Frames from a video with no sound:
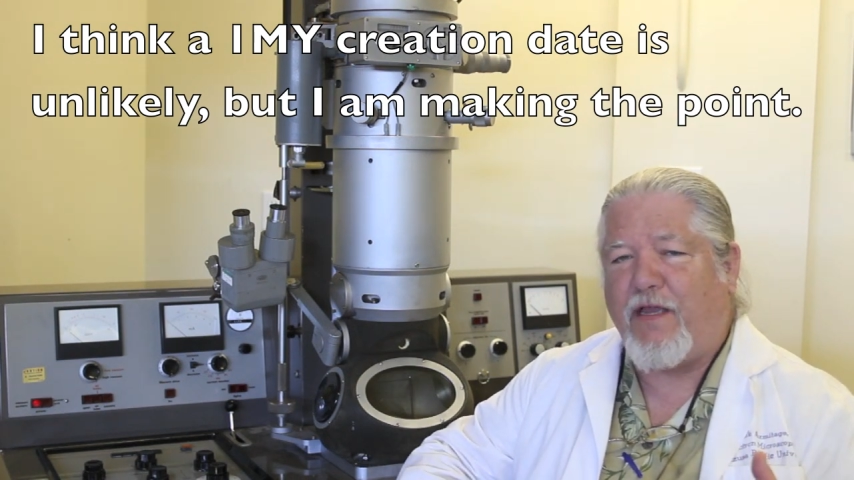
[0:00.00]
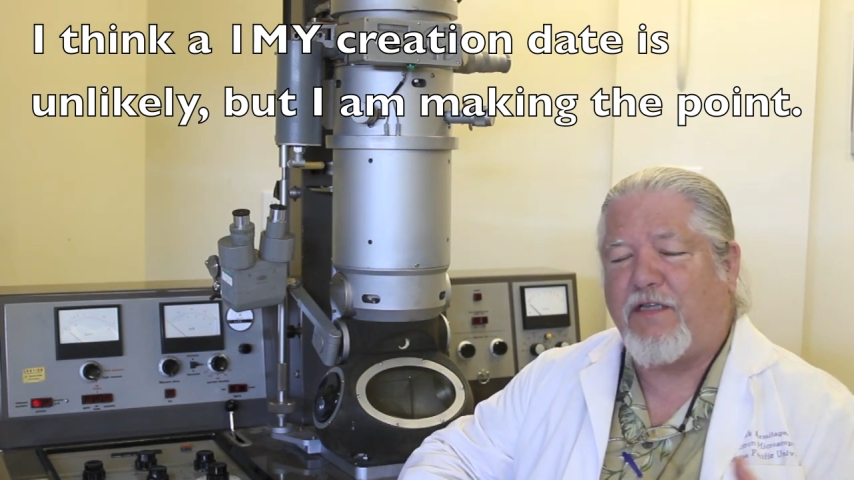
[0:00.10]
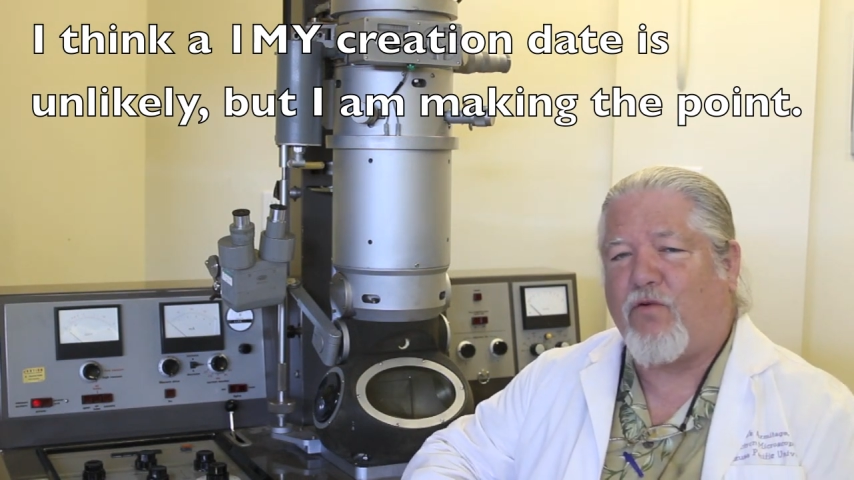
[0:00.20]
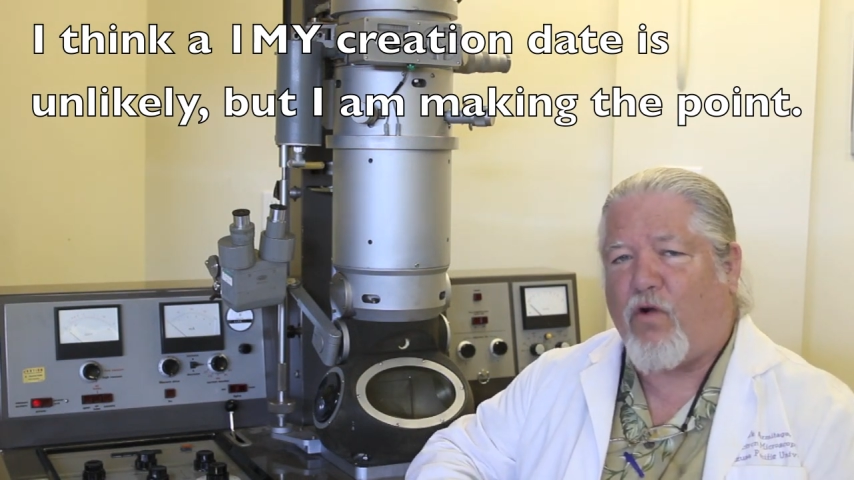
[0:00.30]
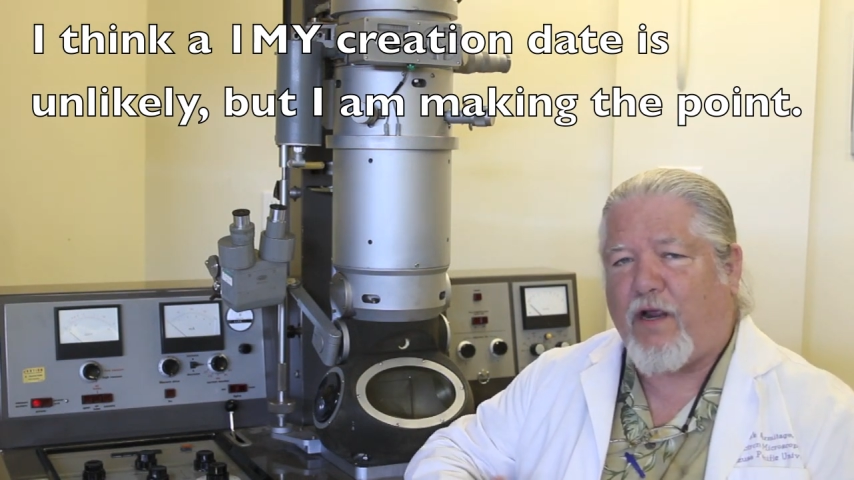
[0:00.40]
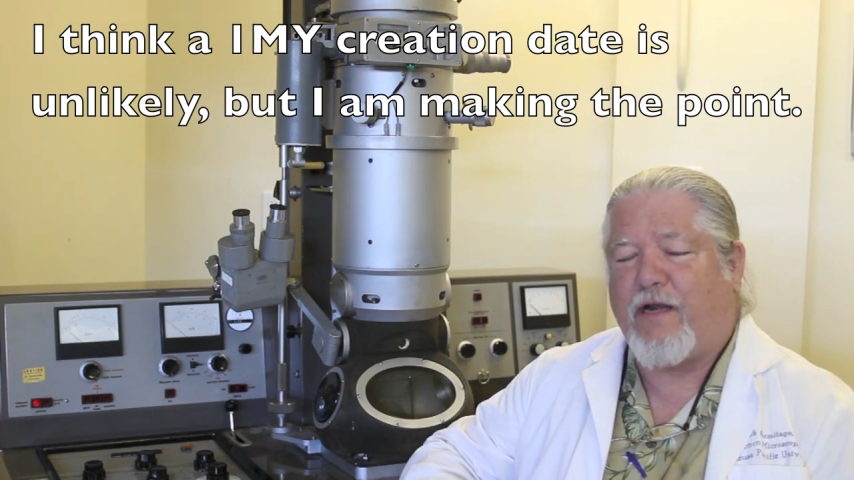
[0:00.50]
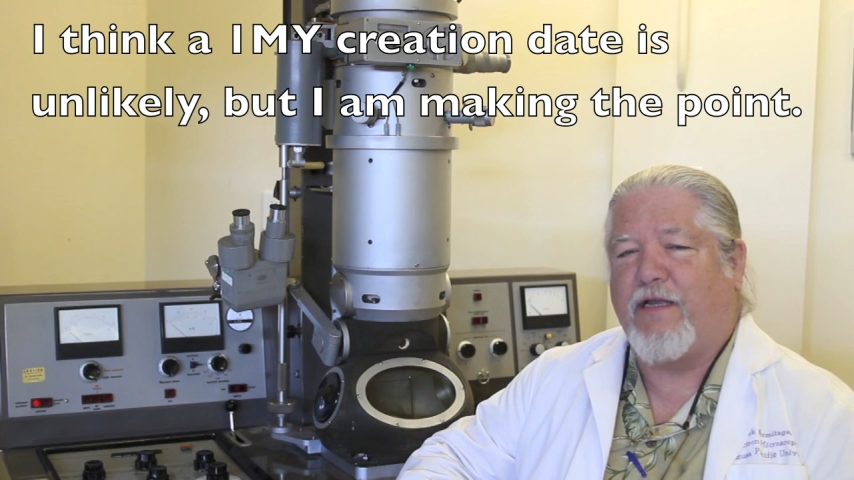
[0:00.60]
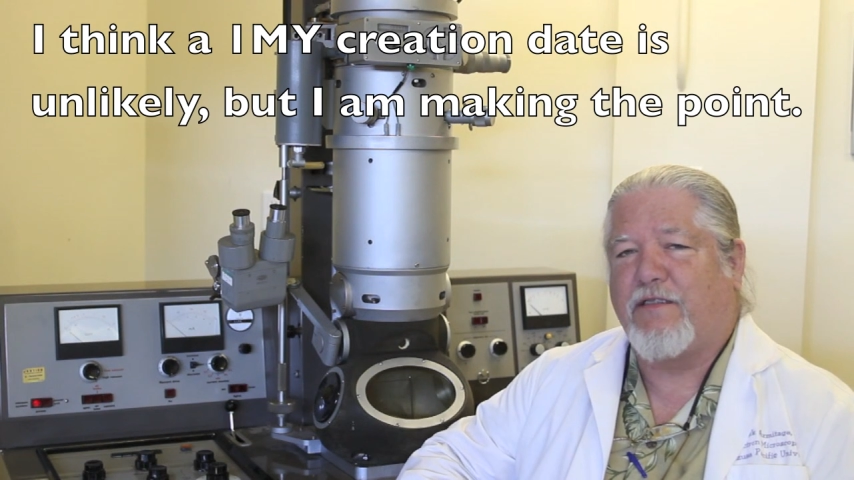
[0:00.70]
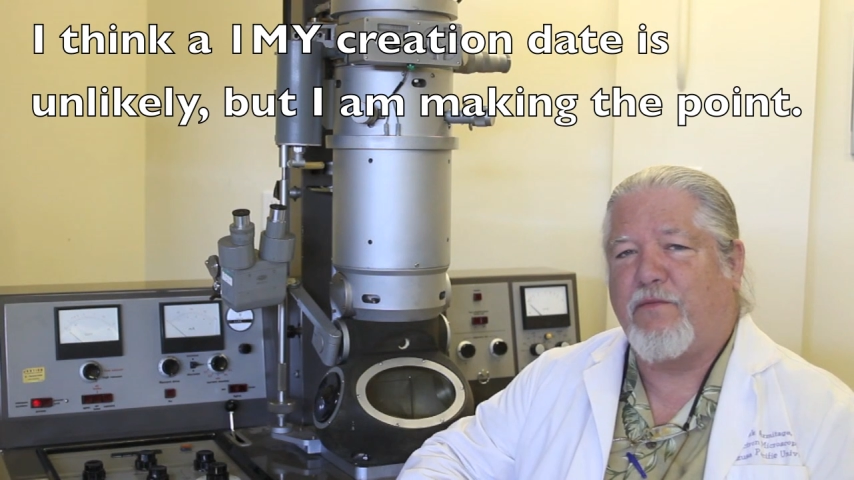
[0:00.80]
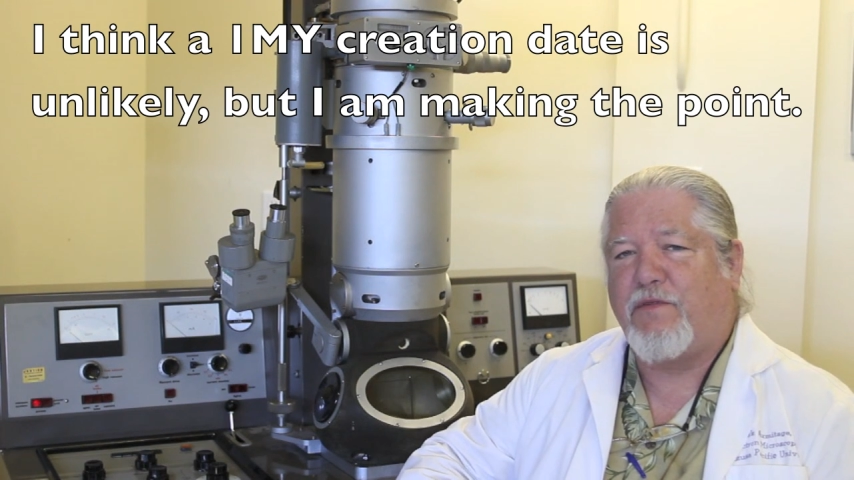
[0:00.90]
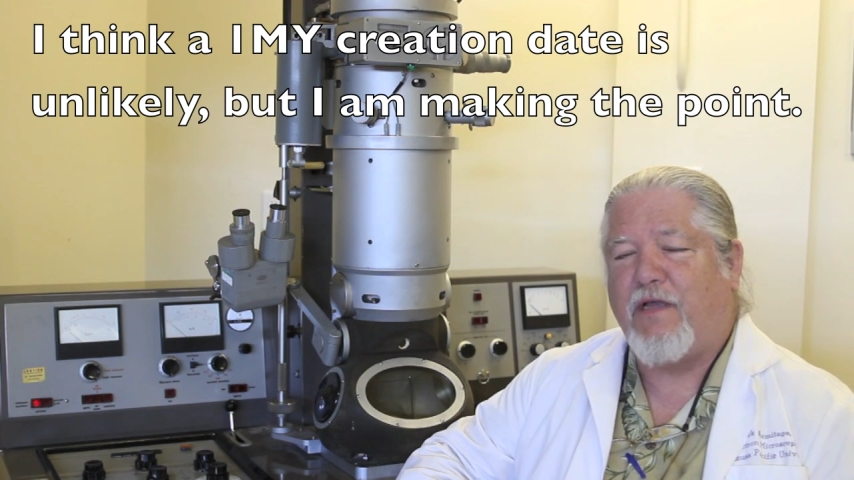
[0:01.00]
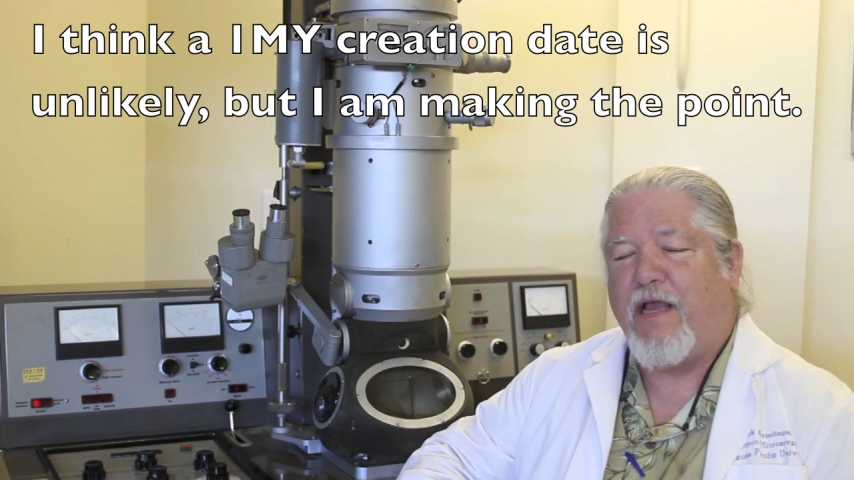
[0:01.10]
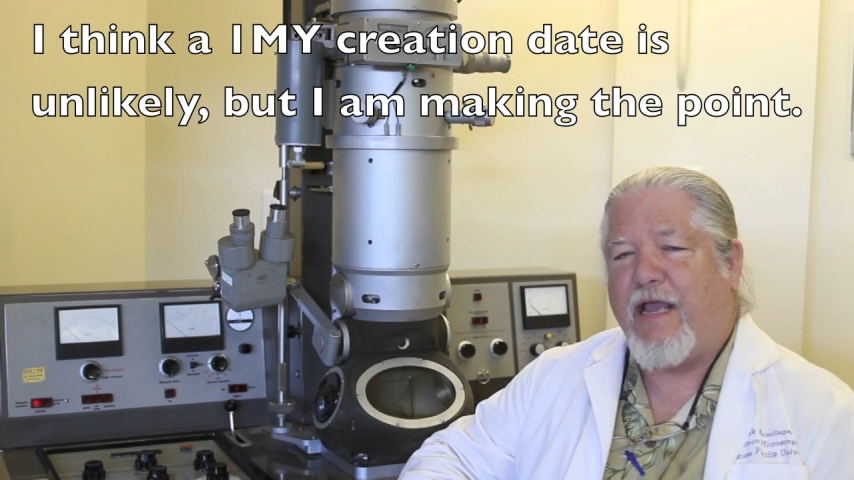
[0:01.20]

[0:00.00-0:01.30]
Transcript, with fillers: these organisms